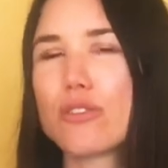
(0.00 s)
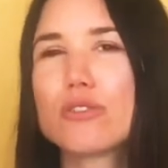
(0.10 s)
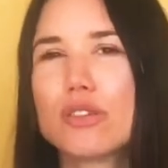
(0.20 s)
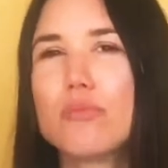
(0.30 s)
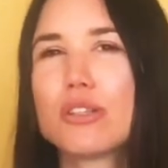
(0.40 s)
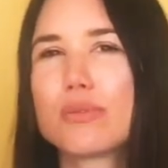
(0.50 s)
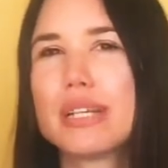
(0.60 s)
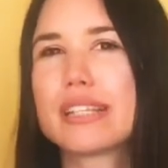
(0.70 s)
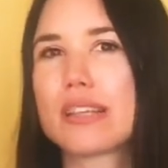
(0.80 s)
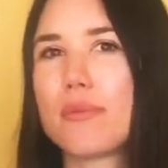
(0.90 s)
also in
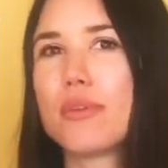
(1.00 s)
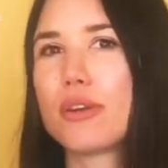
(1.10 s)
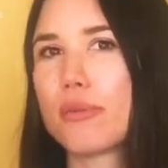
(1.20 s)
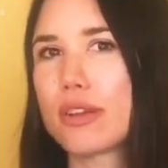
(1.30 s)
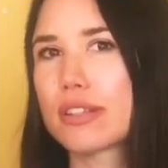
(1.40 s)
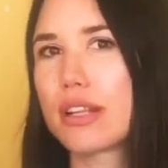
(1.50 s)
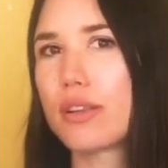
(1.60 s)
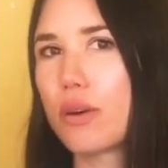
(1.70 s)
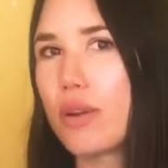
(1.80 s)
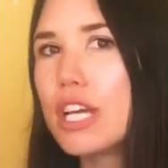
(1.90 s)
between, some universal
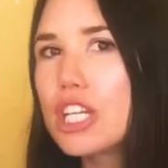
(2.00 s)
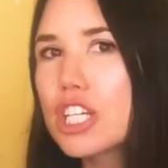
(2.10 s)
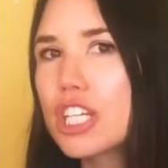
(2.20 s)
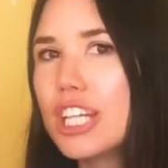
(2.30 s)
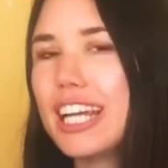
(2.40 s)
knowledge.